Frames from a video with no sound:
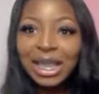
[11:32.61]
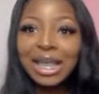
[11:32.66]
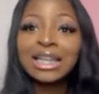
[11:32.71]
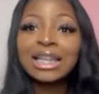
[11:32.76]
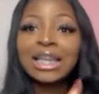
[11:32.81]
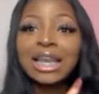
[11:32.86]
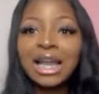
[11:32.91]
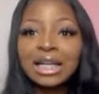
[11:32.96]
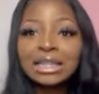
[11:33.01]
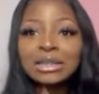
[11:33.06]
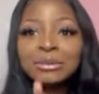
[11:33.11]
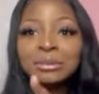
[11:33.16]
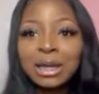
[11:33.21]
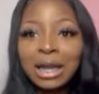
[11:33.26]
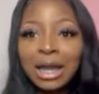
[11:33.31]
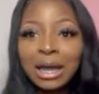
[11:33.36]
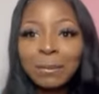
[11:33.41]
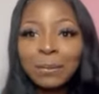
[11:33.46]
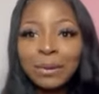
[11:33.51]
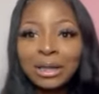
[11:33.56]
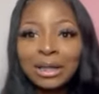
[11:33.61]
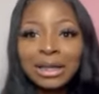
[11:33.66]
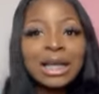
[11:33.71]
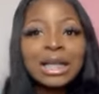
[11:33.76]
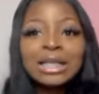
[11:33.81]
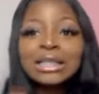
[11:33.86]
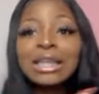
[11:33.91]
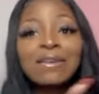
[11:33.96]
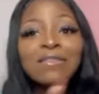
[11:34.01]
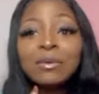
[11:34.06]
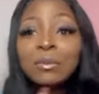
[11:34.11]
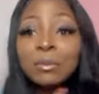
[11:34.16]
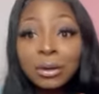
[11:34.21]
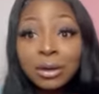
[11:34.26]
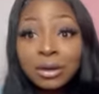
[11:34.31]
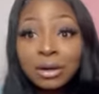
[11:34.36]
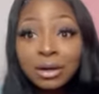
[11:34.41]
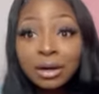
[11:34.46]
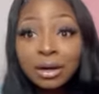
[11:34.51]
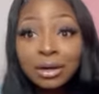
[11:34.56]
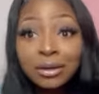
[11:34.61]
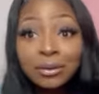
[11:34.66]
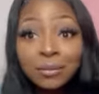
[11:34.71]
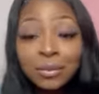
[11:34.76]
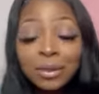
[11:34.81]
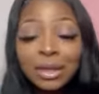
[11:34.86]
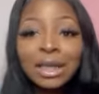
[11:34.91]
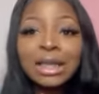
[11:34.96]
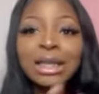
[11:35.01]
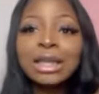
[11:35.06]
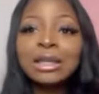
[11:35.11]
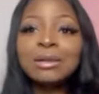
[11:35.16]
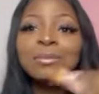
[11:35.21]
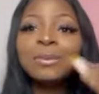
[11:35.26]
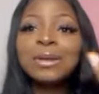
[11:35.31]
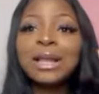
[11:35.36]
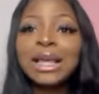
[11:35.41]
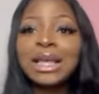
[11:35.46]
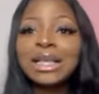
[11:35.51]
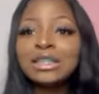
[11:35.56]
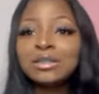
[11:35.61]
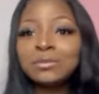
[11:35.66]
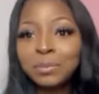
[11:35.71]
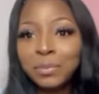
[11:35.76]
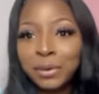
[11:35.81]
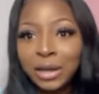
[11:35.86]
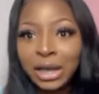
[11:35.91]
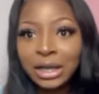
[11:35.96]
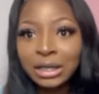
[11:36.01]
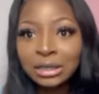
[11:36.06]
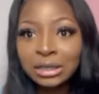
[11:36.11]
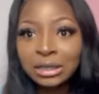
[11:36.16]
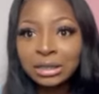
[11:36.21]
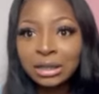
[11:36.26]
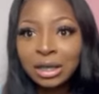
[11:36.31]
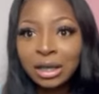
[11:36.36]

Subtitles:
The last game that happened, Devin Booker, he didn't play his best.